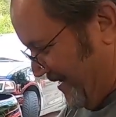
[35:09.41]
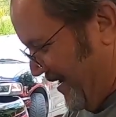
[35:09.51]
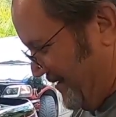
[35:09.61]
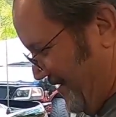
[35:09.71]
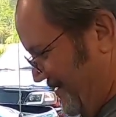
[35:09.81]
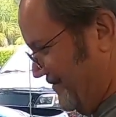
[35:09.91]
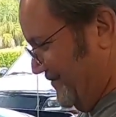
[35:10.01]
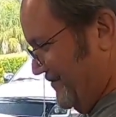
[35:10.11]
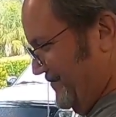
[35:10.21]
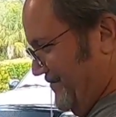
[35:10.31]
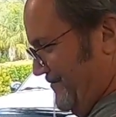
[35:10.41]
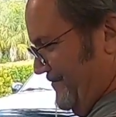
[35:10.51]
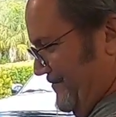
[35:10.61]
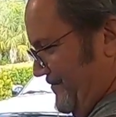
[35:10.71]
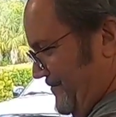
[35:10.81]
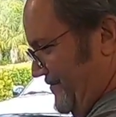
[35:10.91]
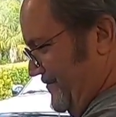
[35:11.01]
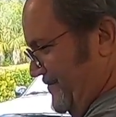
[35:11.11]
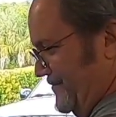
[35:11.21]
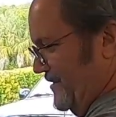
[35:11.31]
at an airport that doesn't exist
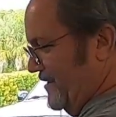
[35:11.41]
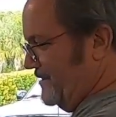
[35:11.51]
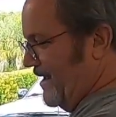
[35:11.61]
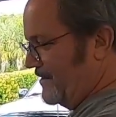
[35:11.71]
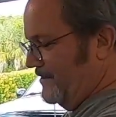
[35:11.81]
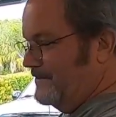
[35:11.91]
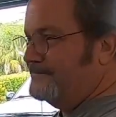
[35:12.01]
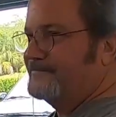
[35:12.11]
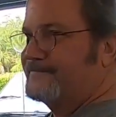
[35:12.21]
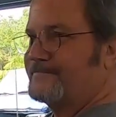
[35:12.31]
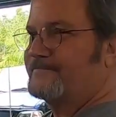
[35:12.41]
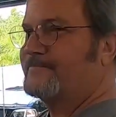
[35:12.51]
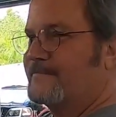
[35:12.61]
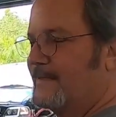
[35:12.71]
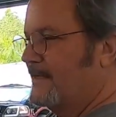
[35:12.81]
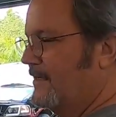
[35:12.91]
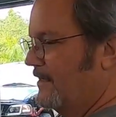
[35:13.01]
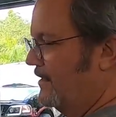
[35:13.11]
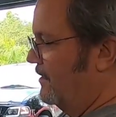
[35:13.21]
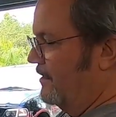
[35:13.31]
anymore, putting them together because he's
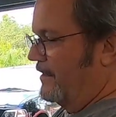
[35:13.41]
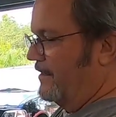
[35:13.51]
dead. So